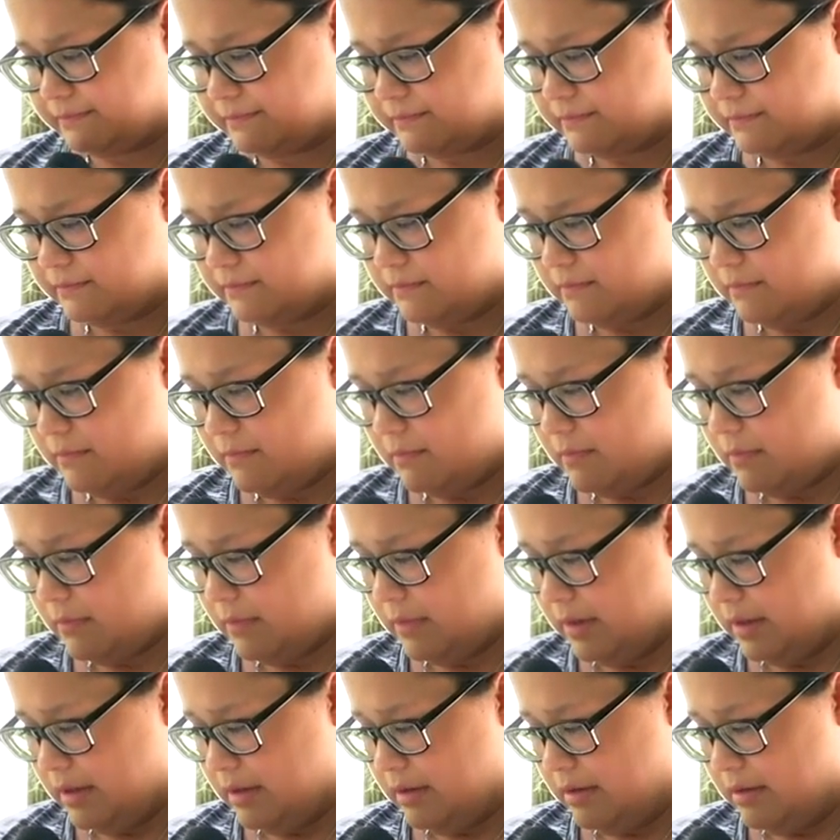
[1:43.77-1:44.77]

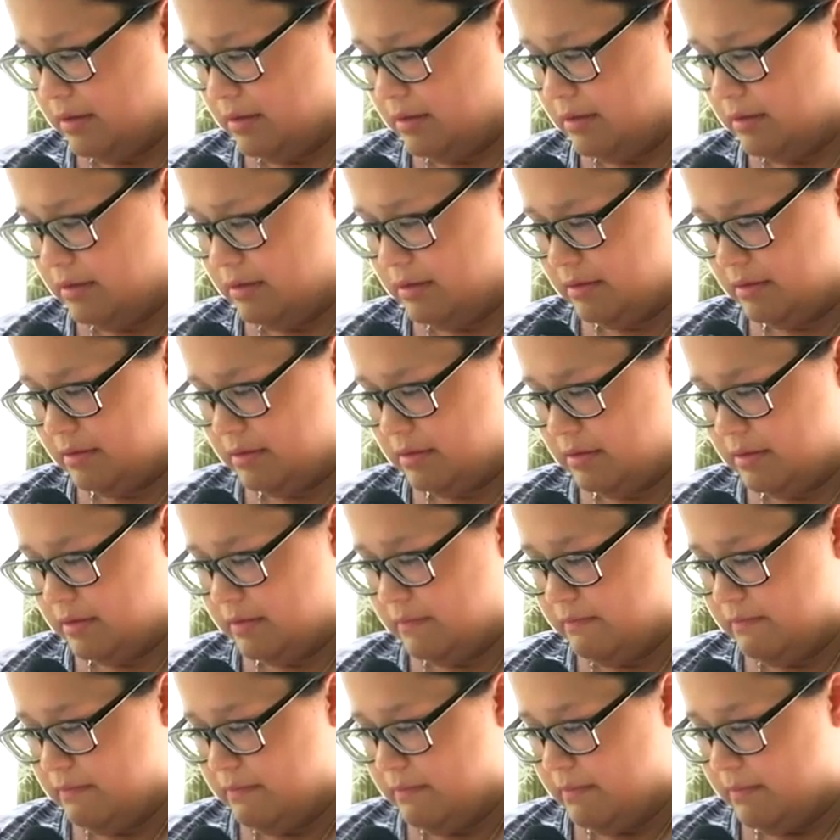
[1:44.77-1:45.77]

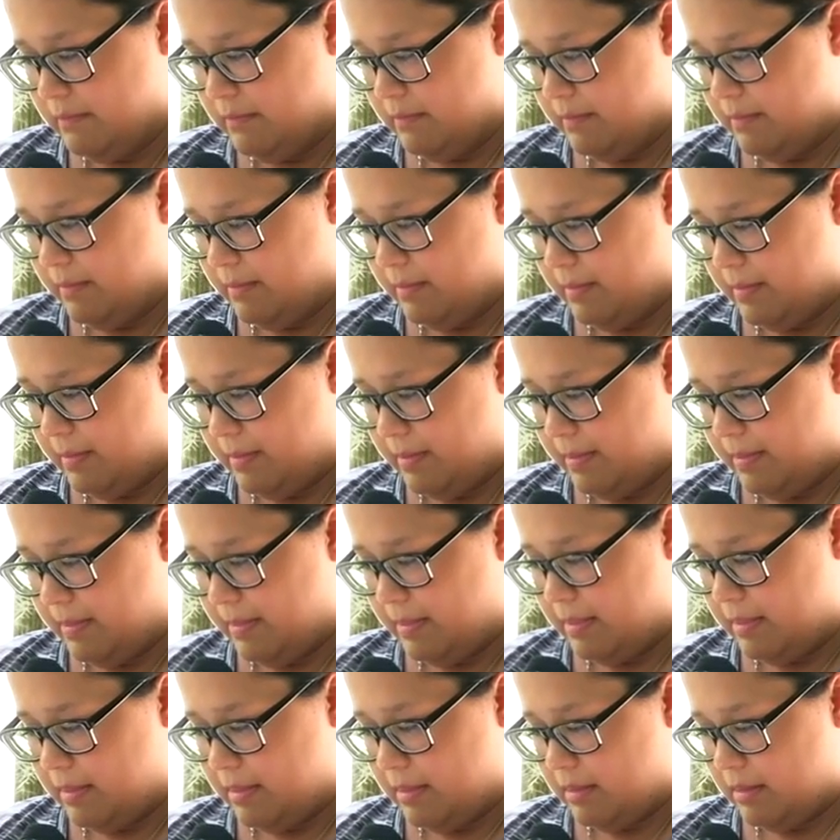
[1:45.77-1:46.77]

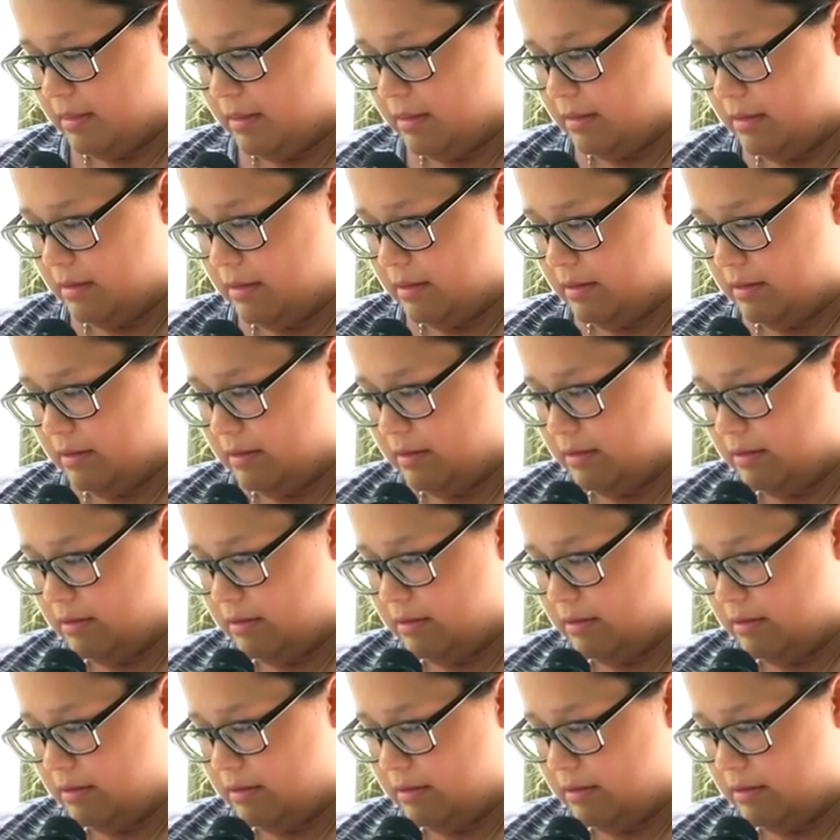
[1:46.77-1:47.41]
Nobody speaks.